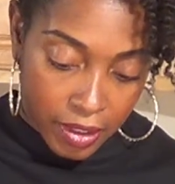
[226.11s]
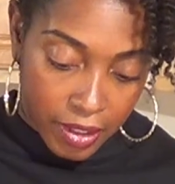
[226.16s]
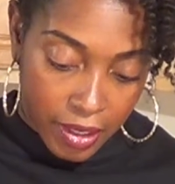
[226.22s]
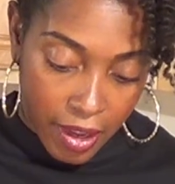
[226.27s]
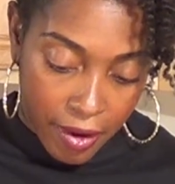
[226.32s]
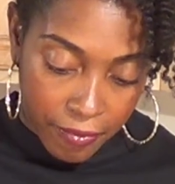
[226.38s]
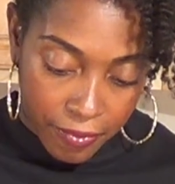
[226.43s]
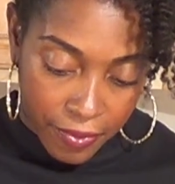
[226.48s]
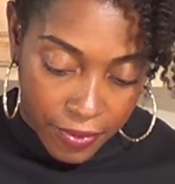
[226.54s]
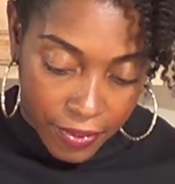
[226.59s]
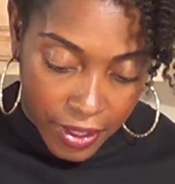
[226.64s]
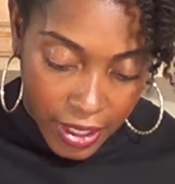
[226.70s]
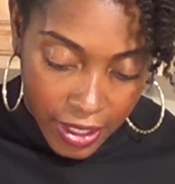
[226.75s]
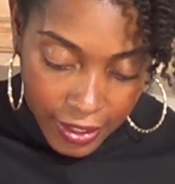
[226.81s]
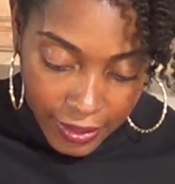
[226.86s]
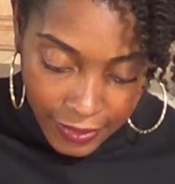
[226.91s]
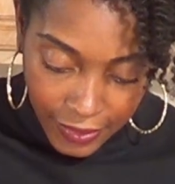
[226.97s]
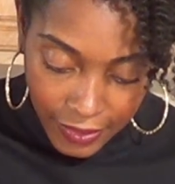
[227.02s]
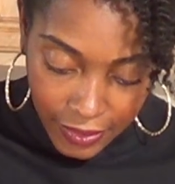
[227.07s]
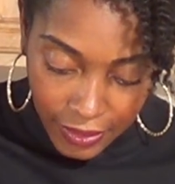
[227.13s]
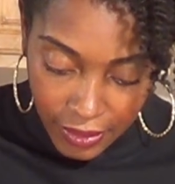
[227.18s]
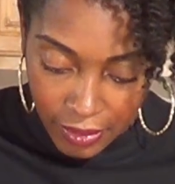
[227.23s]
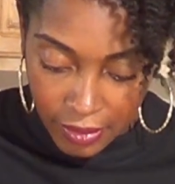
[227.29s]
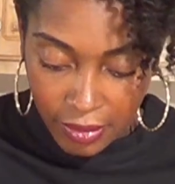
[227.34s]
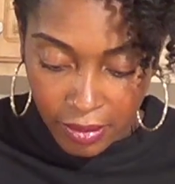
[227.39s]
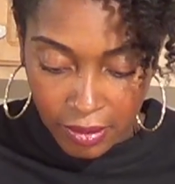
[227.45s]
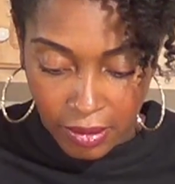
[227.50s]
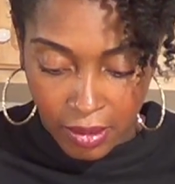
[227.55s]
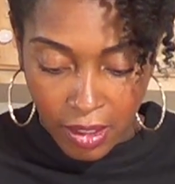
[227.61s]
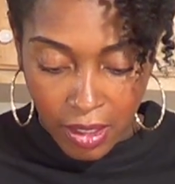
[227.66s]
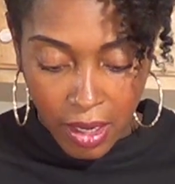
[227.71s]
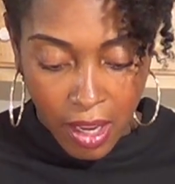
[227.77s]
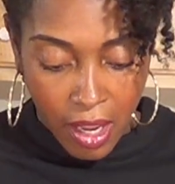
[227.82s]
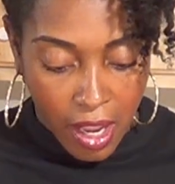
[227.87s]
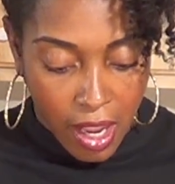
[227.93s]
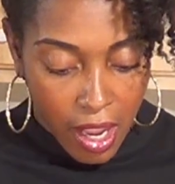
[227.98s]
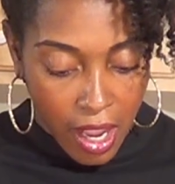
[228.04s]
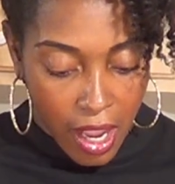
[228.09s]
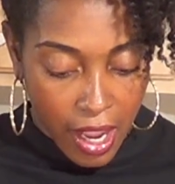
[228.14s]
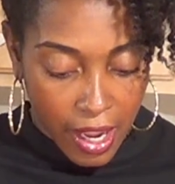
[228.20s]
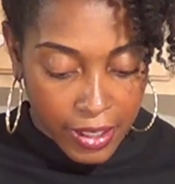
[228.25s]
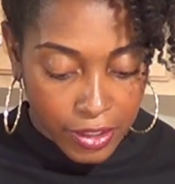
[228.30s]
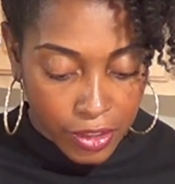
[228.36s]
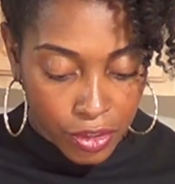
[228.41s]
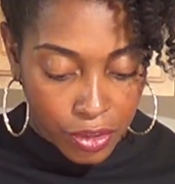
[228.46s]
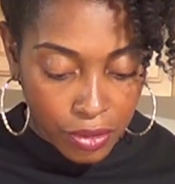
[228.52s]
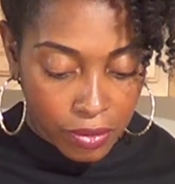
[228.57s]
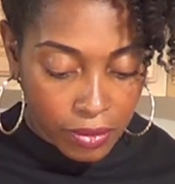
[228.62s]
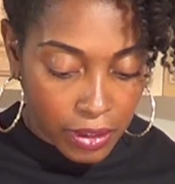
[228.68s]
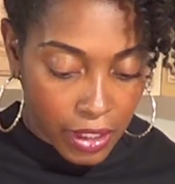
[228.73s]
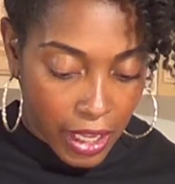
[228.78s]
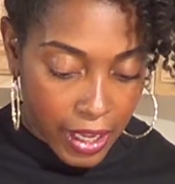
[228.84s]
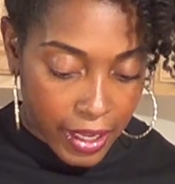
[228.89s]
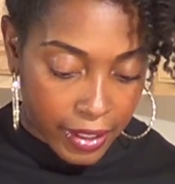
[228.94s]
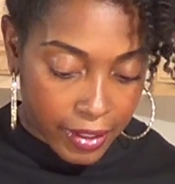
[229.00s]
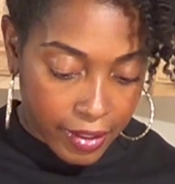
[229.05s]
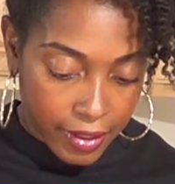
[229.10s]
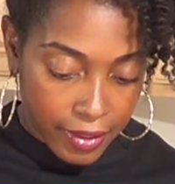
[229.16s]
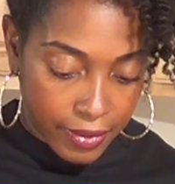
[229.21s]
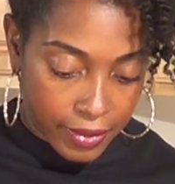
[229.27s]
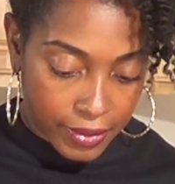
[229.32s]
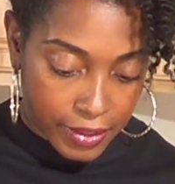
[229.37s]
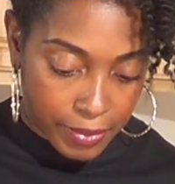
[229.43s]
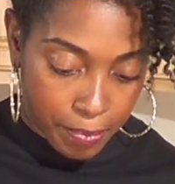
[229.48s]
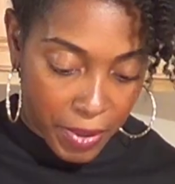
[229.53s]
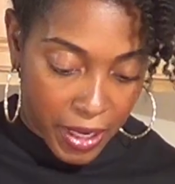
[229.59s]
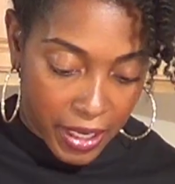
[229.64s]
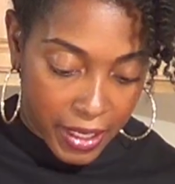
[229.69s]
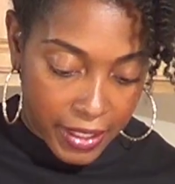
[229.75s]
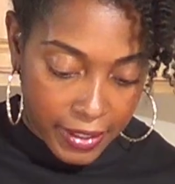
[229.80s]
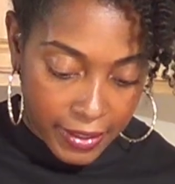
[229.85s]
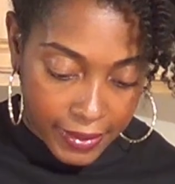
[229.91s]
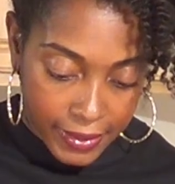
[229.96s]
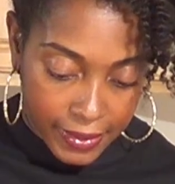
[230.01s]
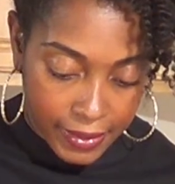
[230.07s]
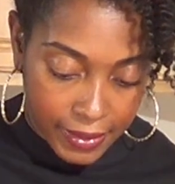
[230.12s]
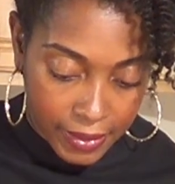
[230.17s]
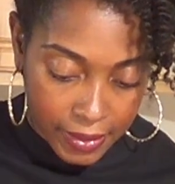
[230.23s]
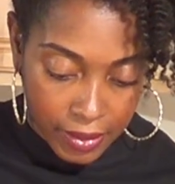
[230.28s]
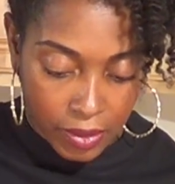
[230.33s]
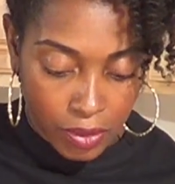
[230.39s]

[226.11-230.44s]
Now for this, I do like the spice.